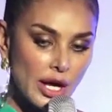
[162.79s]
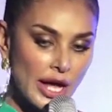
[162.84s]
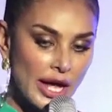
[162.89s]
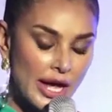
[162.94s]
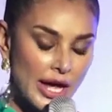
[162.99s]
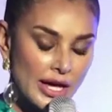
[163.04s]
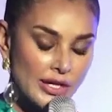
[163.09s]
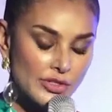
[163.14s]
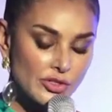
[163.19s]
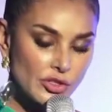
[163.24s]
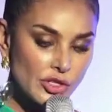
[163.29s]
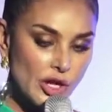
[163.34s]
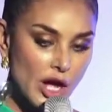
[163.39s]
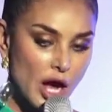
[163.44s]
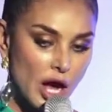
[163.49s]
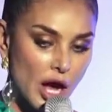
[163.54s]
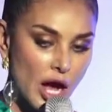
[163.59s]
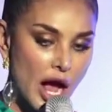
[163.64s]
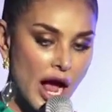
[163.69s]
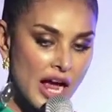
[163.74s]
And
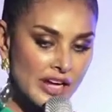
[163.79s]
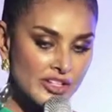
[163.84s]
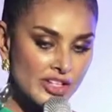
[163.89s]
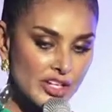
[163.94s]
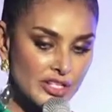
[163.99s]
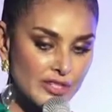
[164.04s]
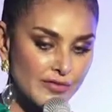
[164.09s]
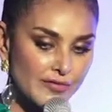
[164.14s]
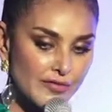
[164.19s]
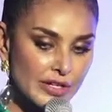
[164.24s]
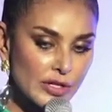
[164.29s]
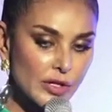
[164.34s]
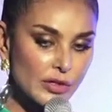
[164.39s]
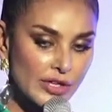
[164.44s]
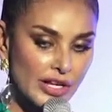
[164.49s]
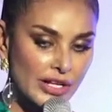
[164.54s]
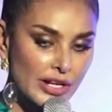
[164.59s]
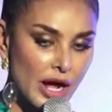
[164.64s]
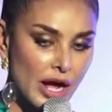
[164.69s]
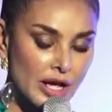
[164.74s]
I just feel
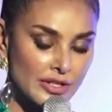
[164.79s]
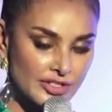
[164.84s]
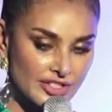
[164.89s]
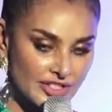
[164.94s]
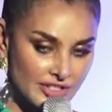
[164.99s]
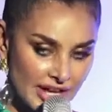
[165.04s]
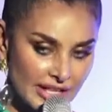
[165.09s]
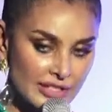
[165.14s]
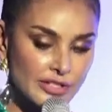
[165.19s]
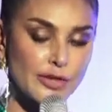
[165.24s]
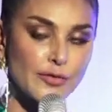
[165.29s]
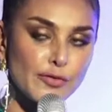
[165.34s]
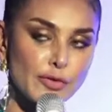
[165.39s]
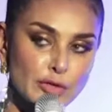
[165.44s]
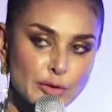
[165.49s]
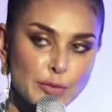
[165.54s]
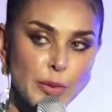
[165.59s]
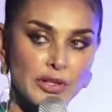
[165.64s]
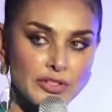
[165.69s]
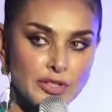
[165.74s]
that a sense of
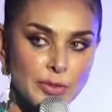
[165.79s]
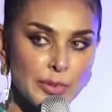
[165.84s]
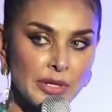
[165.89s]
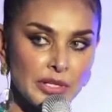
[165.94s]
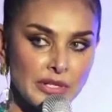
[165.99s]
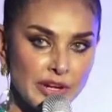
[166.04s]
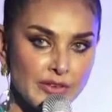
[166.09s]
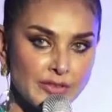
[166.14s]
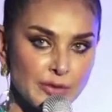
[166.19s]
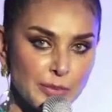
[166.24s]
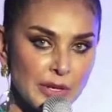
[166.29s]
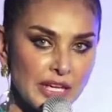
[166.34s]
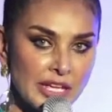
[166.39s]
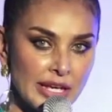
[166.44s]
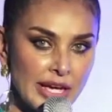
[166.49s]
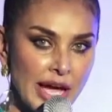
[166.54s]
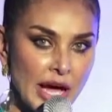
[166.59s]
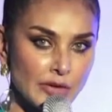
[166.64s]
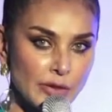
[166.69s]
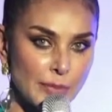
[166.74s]
responsibility of
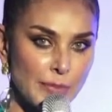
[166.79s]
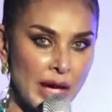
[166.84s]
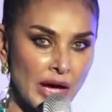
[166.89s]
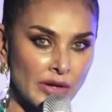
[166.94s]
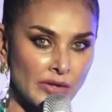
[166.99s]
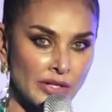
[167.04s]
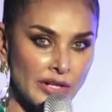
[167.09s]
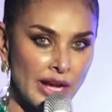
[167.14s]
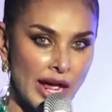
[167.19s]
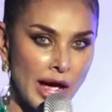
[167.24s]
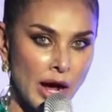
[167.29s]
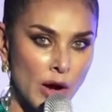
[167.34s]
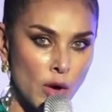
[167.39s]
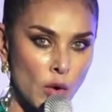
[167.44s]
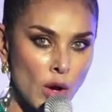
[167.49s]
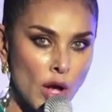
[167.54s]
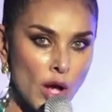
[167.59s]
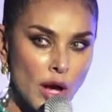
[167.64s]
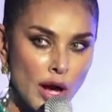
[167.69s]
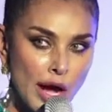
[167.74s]
speaking out about it,
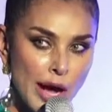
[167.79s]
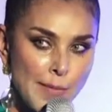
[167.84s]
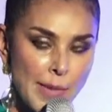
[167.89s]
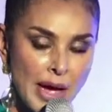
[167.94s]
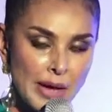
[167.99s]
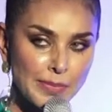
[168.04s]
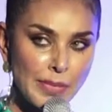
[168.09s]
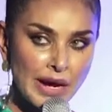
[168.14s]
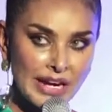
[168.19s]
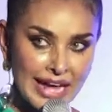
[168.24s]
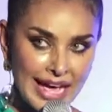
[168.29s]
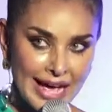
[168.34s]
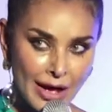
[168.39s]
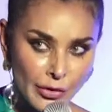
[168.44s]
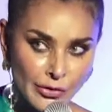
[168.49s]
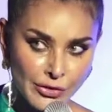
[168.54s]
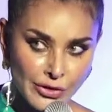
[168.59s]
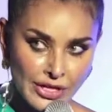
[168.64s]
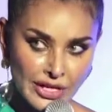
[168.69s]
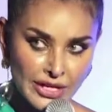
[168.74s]
how I'm at my
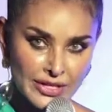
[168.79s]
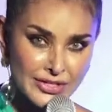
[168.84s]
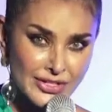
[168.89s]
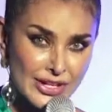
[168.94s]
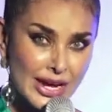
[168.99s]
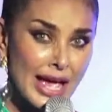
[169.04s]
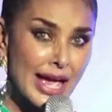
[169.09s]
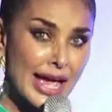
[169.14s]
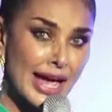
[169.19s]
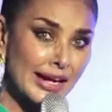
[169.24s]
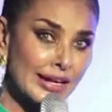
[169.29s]
healthiest.